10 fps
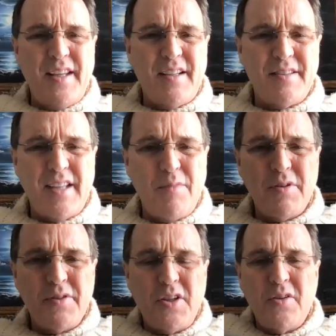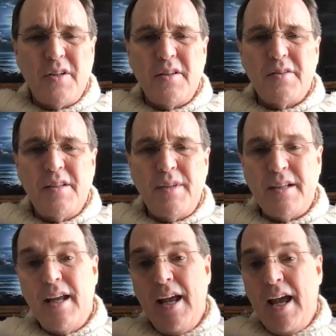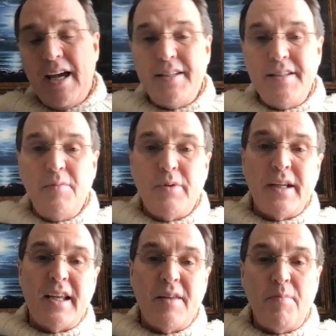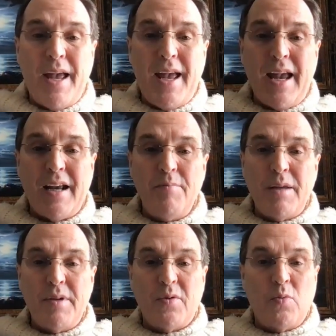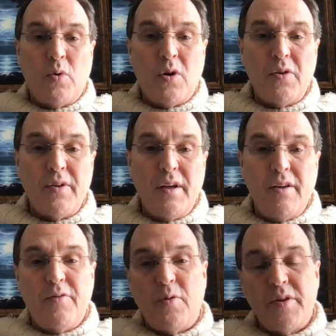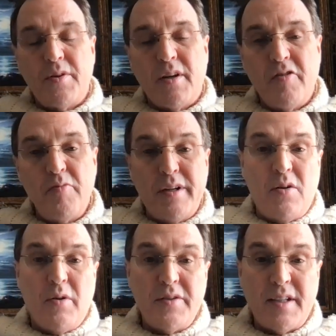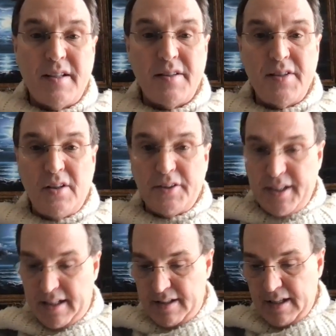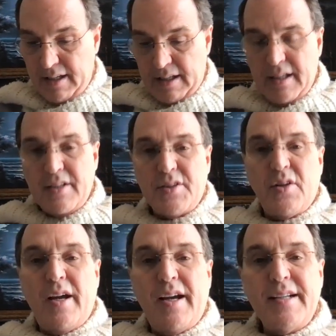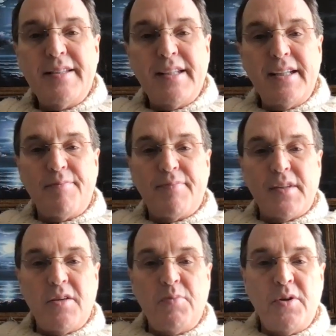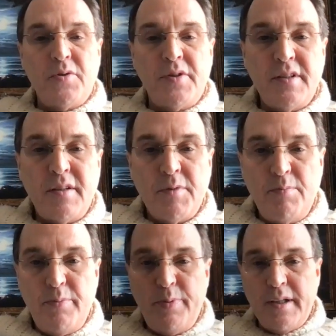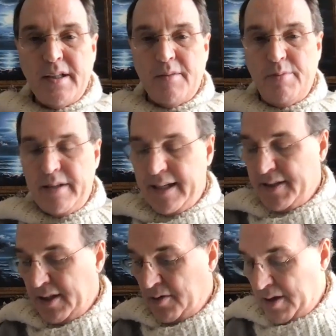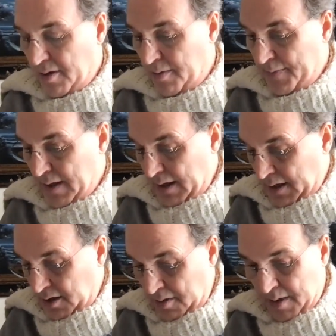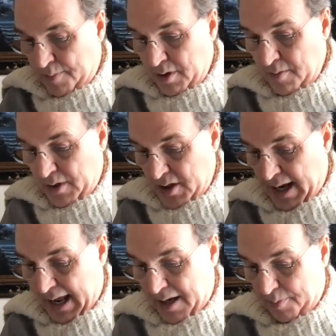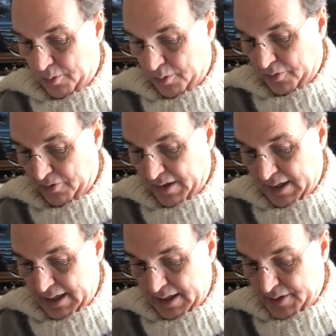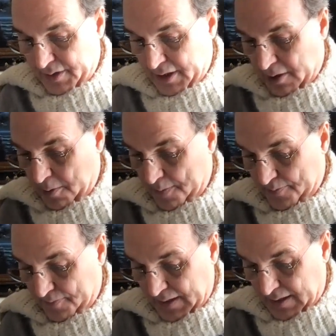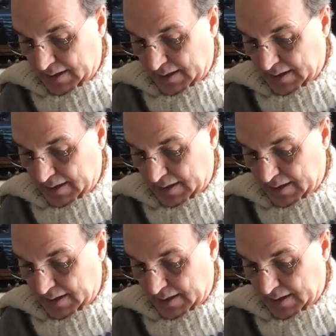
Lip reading: He was head of, I think, cybersecurity or something. I see them bringing him back, maybe to work for the government or as a consultant. So I see computer systems putting in place here that are going to be pretty much hack proof.